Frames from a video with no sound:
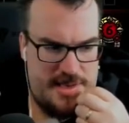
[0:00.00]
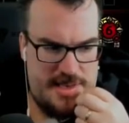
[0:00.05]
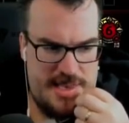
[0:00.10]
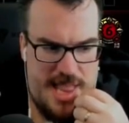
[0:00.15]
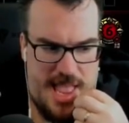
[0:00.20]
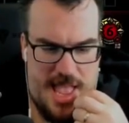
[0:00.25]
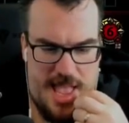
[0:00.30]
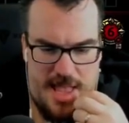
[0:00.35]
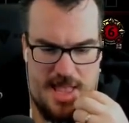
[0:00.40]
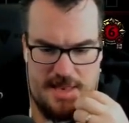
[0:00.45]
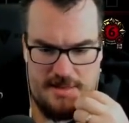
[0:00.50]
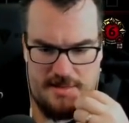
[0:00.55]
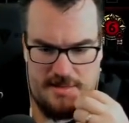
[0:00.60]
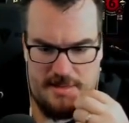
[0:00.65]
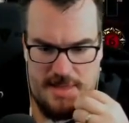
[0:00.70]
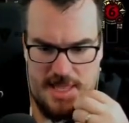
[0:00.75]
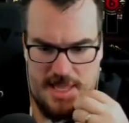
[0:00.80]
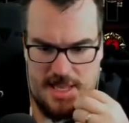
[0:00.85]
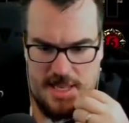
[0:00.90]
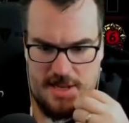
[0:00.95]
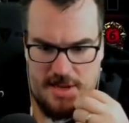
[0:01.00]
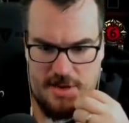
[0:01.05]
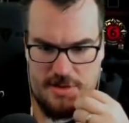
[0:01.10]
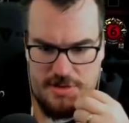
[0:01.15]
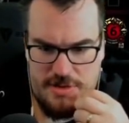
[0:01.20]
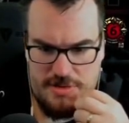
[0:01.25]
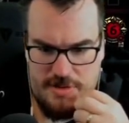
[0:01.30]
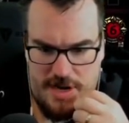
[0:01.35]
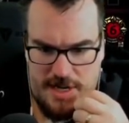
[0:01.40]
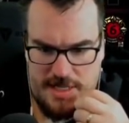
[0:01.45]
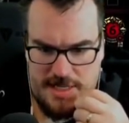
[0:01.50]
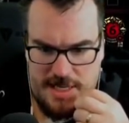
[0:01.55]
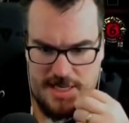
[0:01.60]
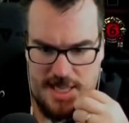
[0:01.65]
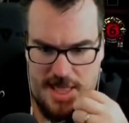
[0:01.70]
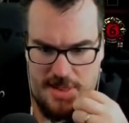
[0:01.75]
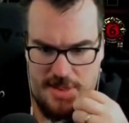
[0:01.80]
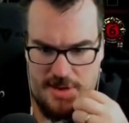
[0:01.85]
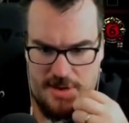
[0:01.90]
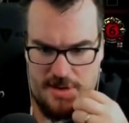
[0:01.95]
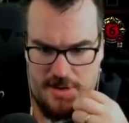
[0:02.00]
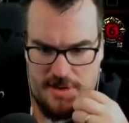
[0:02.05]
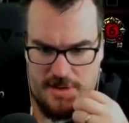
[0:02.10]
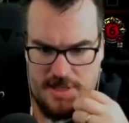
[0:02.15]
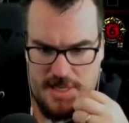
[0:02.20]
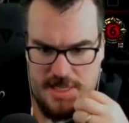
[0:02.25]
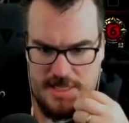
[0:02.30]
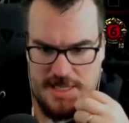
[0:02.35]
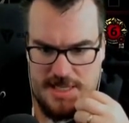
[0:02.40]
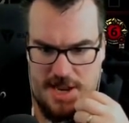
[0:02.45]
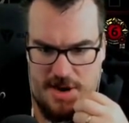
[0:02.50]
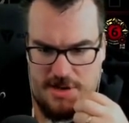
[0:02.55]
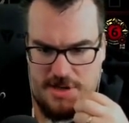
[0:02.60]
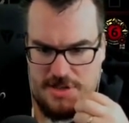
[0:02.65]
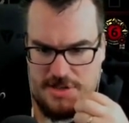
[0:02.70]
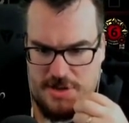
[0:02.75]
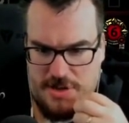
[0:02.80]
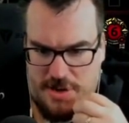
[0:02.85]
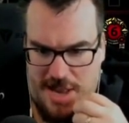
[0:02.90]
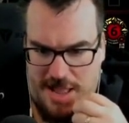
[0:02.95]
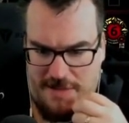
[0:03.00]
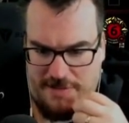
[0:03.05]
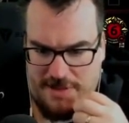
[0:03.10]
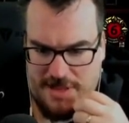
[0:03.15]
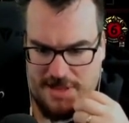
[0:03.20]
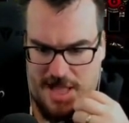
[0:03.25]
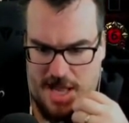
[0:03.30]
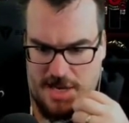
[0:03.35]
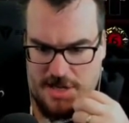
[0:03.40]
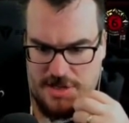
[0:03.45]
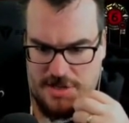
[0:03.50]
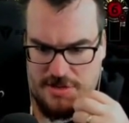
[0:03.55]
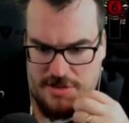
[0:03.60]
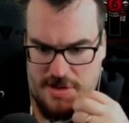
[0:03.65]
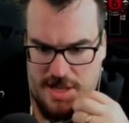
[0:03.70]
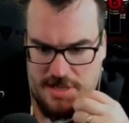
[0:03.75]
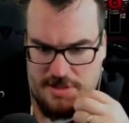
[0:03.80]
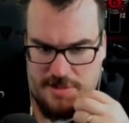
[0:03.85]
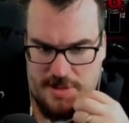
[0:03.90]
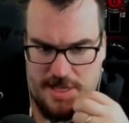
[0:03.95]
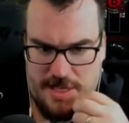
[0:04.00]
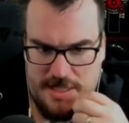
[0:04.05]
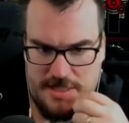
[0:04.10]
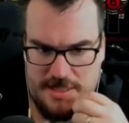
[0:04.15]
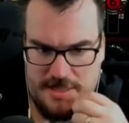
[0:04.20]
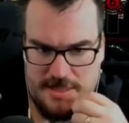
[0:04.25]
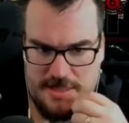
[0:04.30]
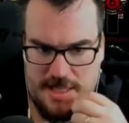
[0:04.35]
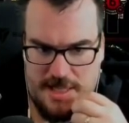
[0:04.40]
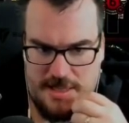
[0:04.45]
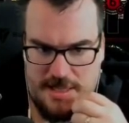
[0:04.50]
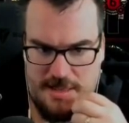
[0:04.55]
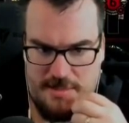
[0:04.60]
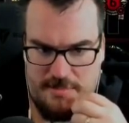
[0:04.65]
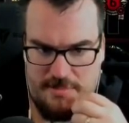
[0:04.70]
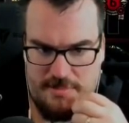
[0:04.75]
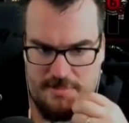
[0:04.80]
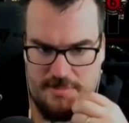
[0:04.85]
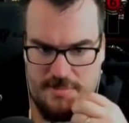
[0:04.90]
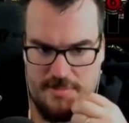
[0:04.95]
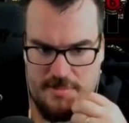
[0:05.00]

Dan. They can go drink together. These characters don't have a lot of stress. We can just let them.